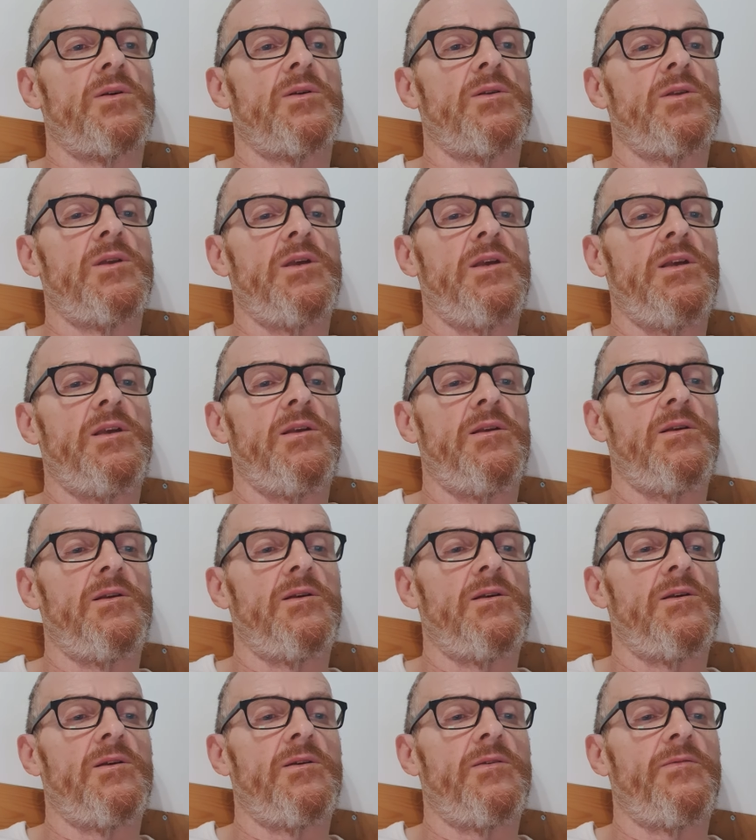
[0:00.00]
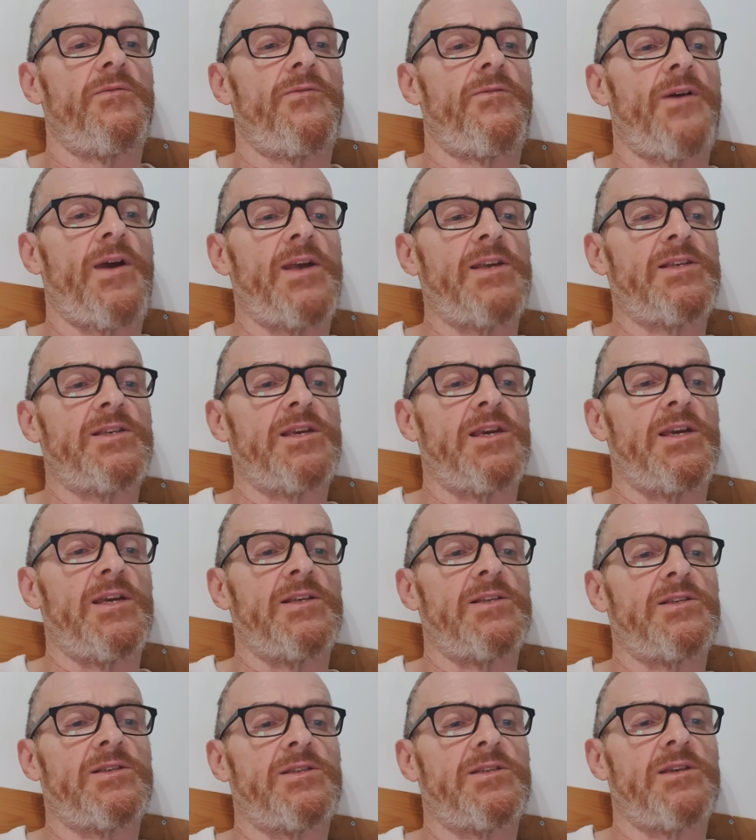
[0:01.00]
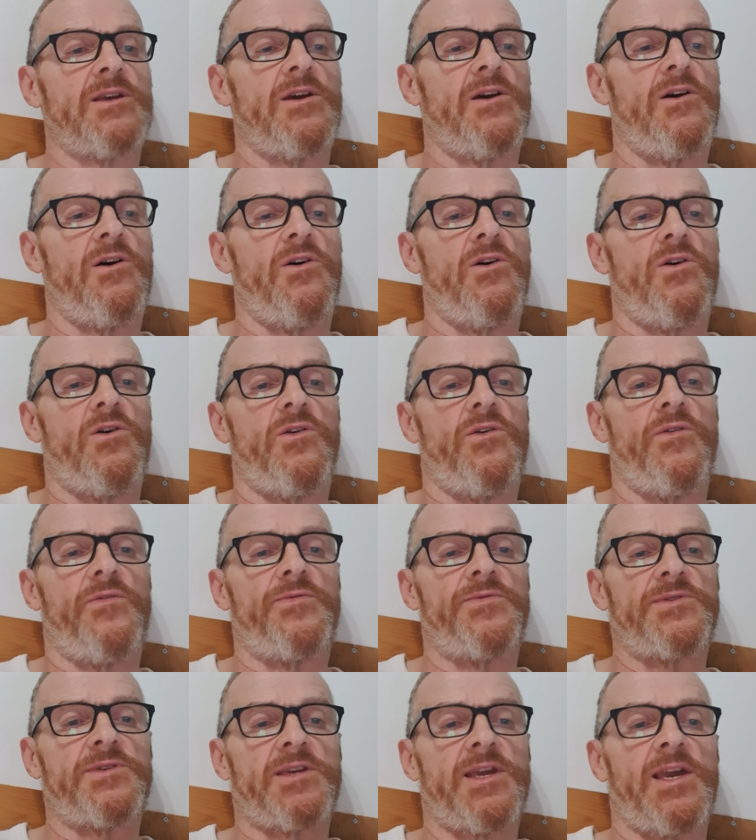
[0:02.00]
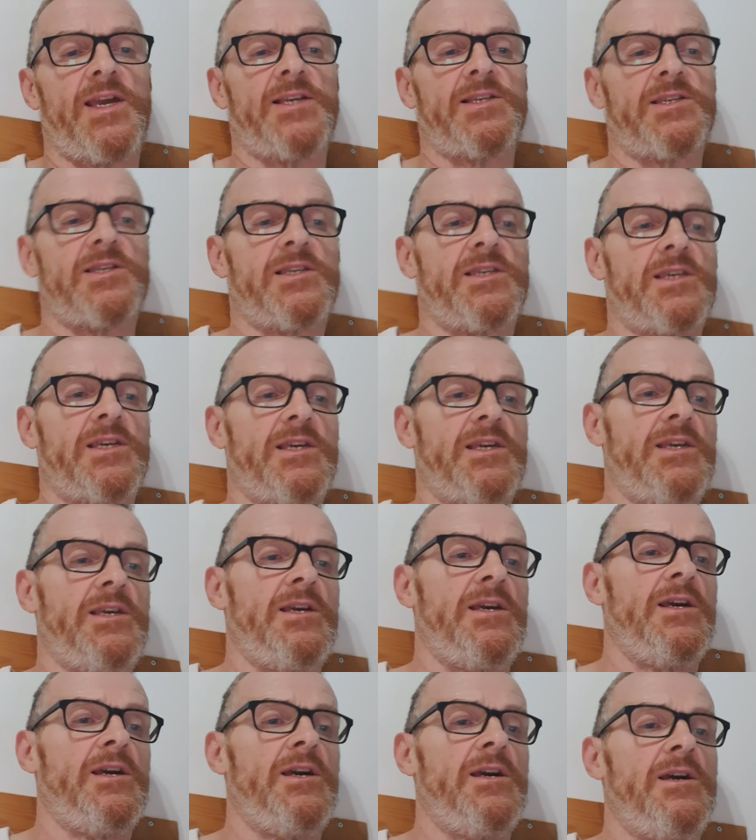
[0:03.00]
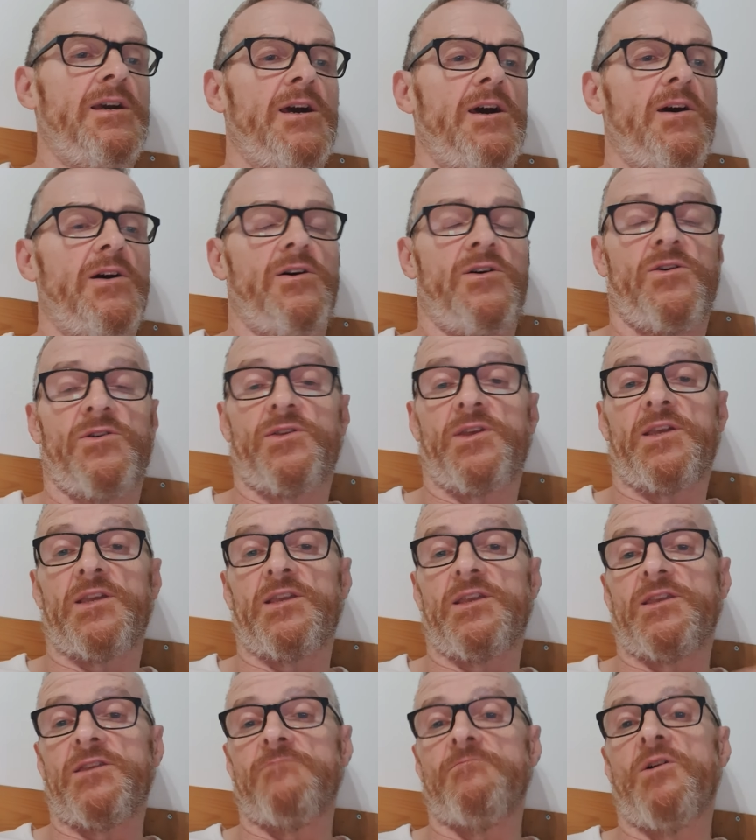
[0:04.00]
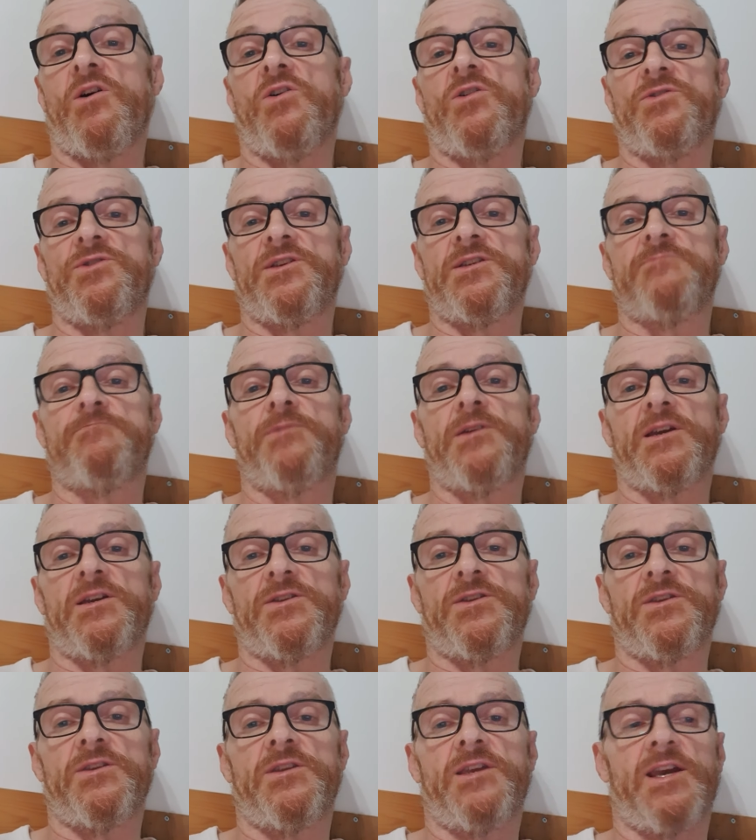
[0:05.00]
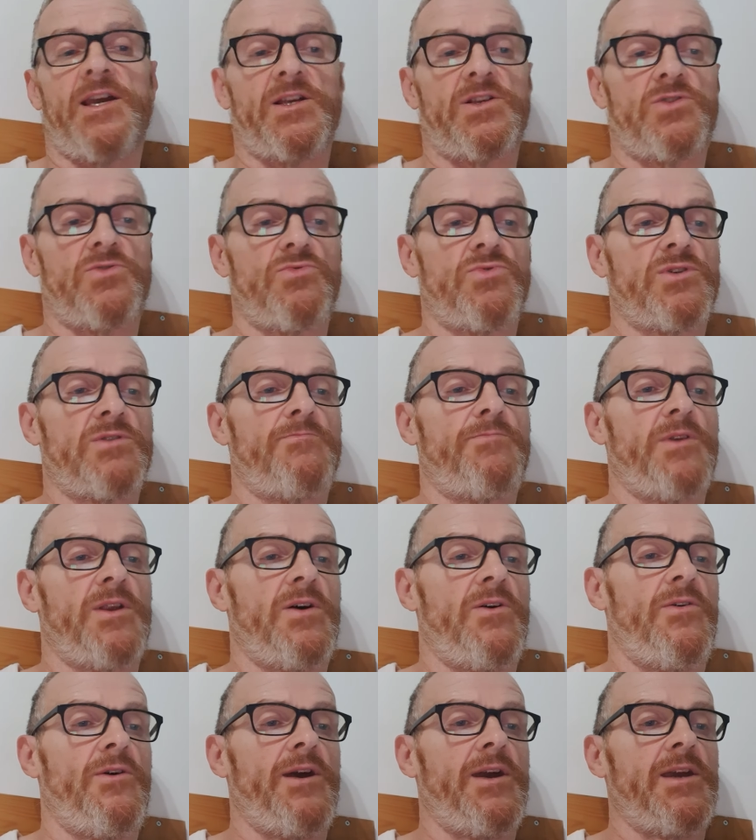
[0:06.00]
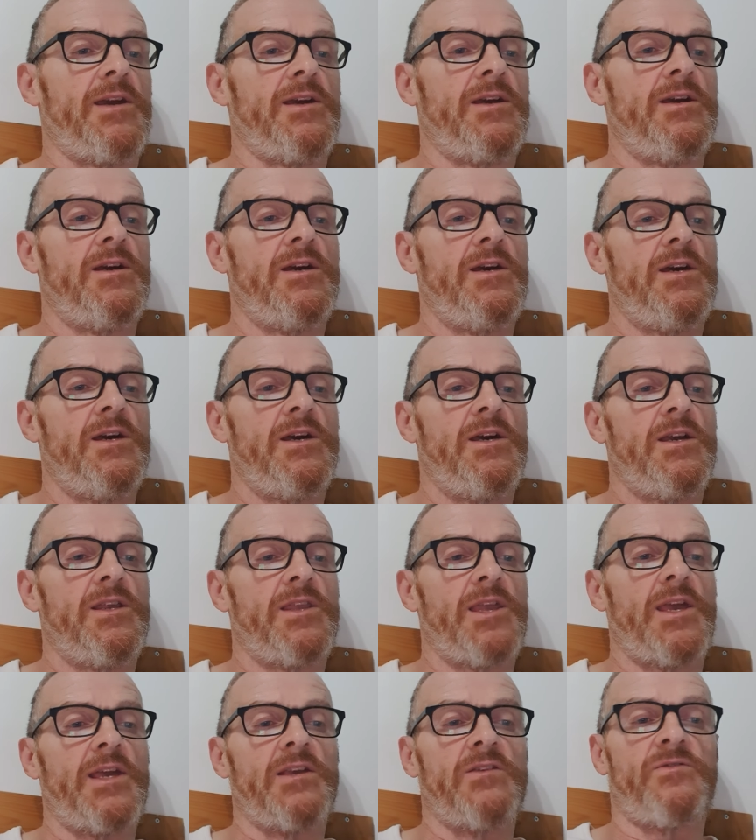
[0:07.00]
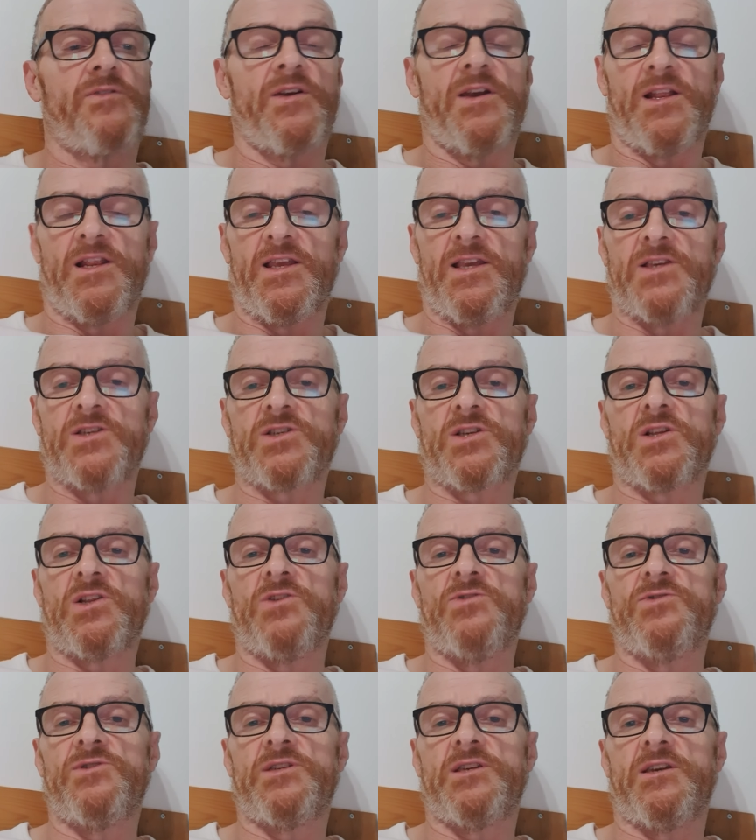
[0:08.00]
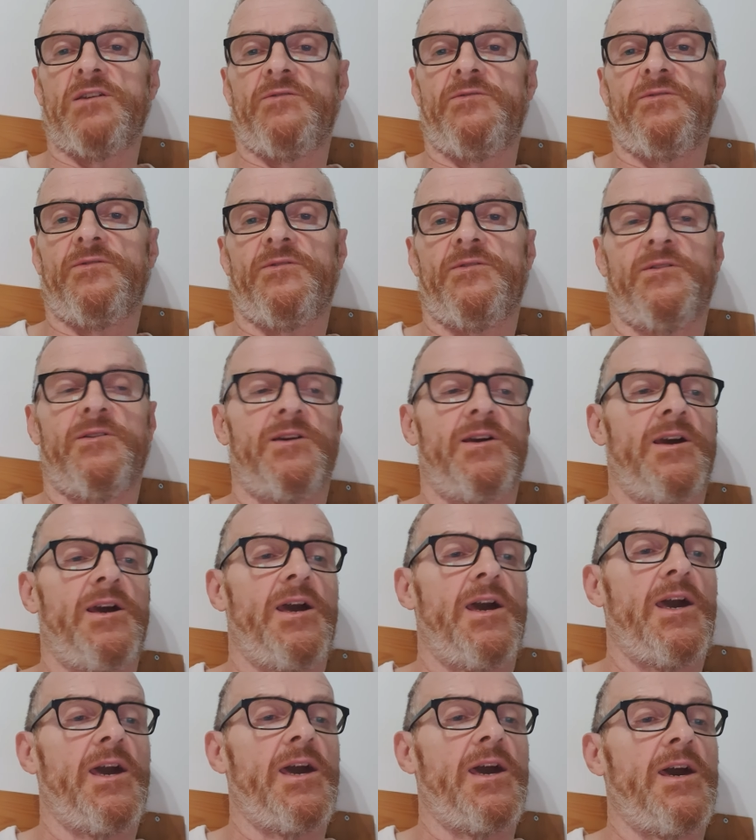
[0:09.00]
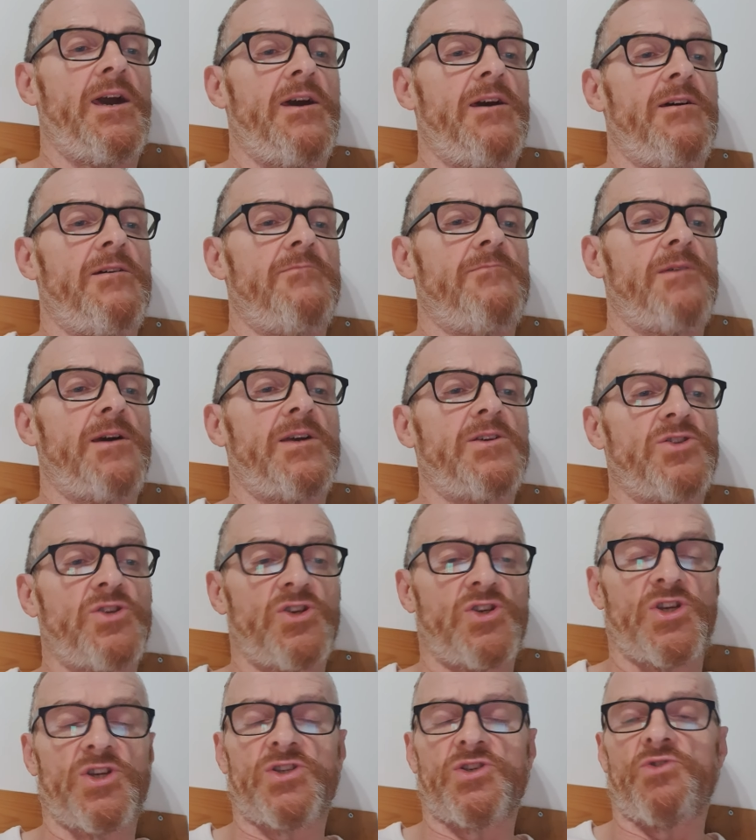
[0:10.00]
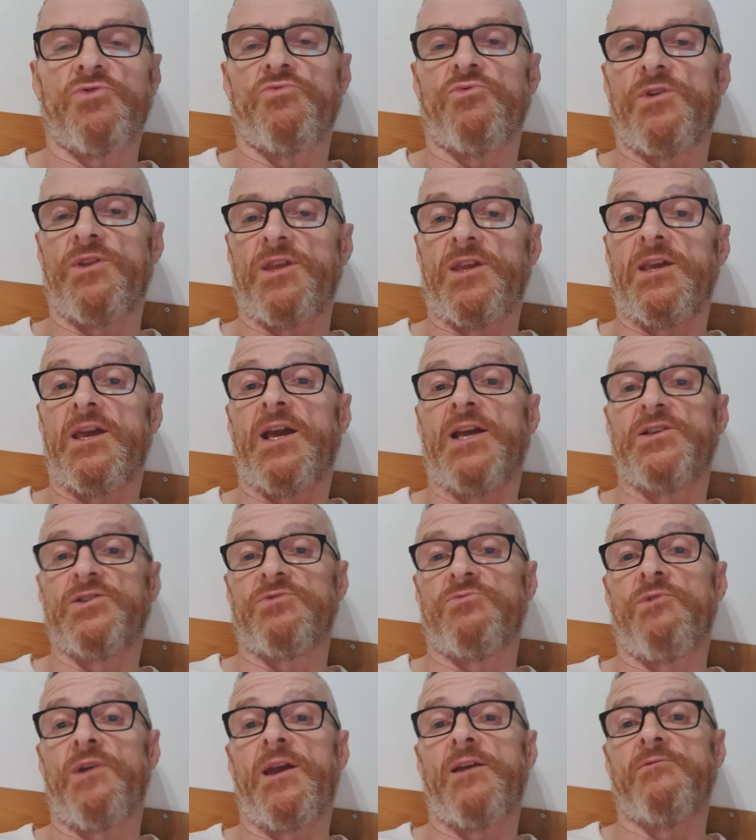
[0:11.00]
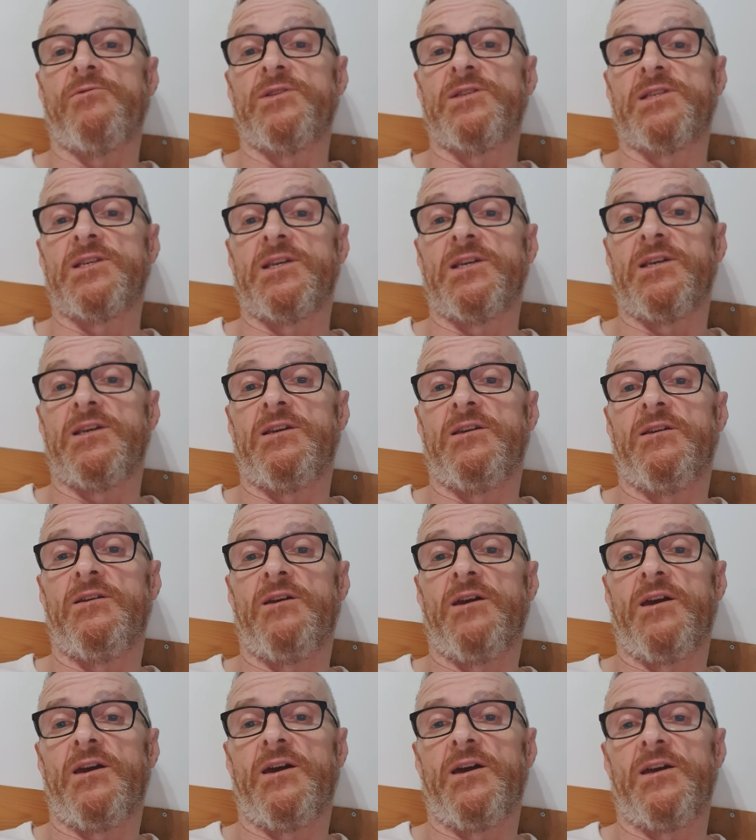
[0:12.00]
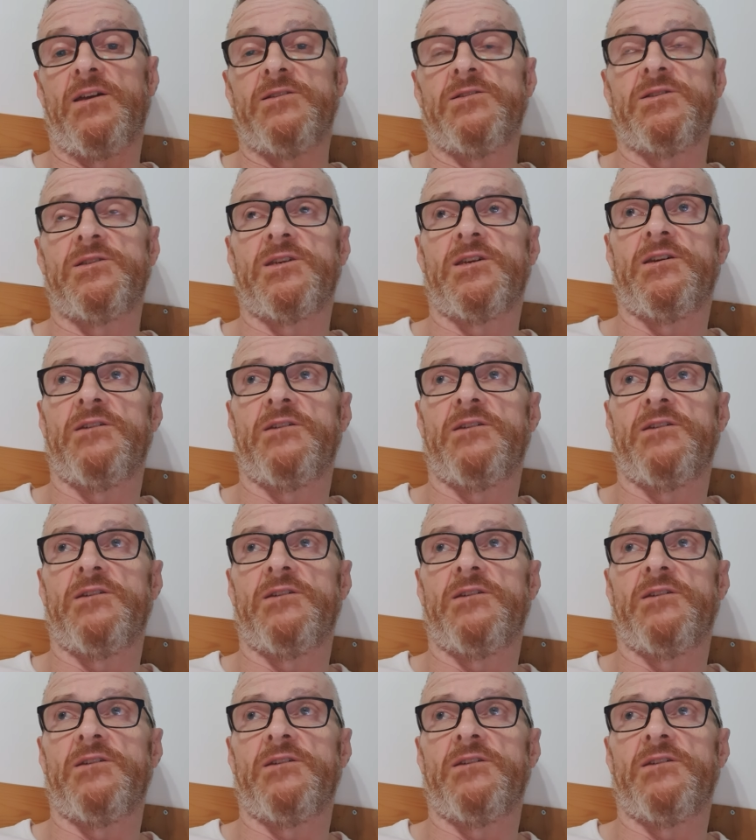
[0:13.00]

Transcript: The facets of scarcity are that the demand is bigger than the actual supply, that it's fairly exclusive, as suggested already, it has a rarity, and